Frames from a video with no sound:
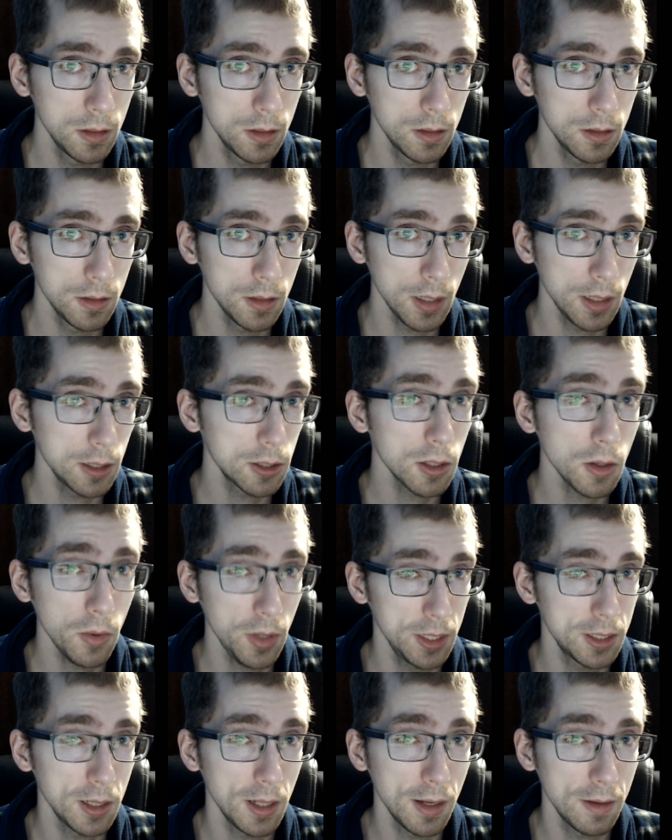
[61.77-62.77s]
And it's always
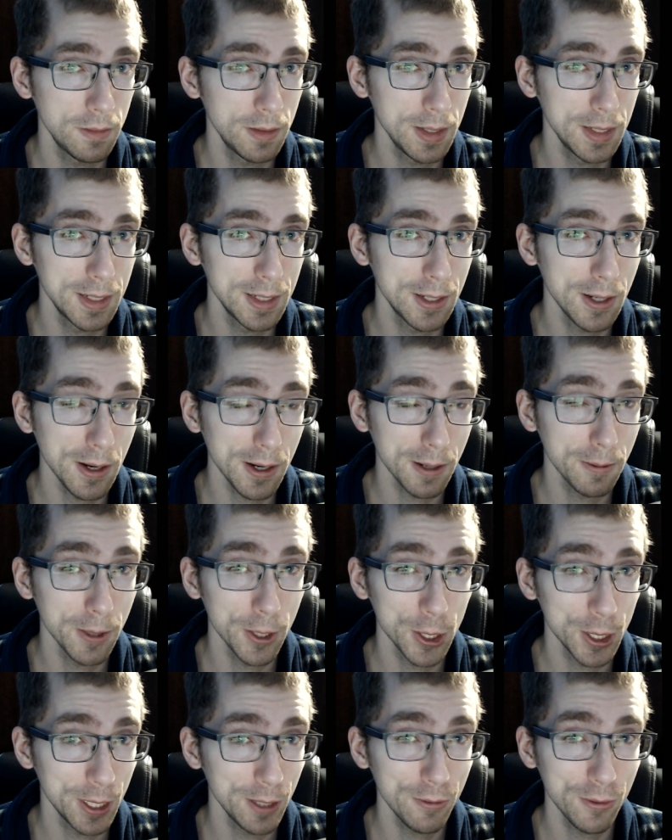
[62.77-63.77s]
lovely to talk about a
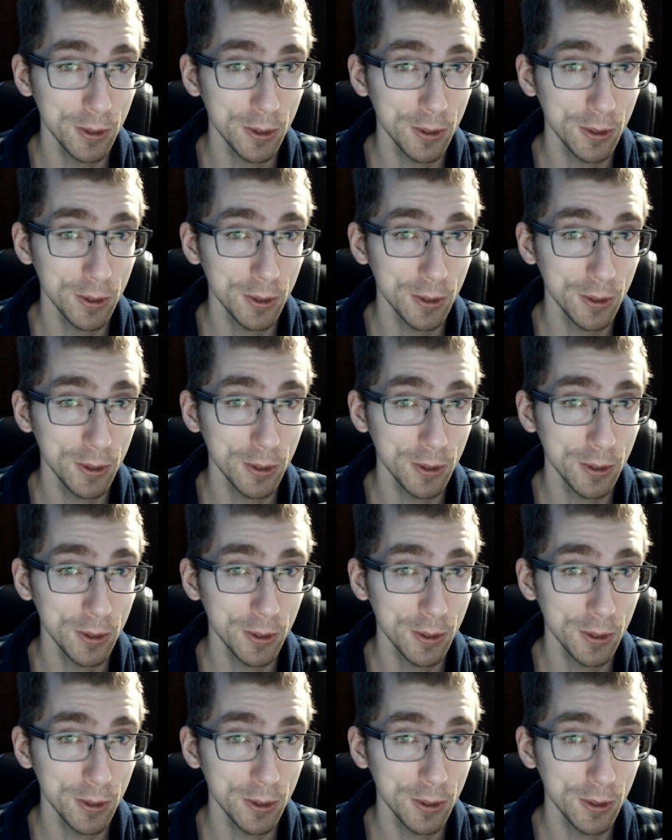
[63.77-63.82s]
different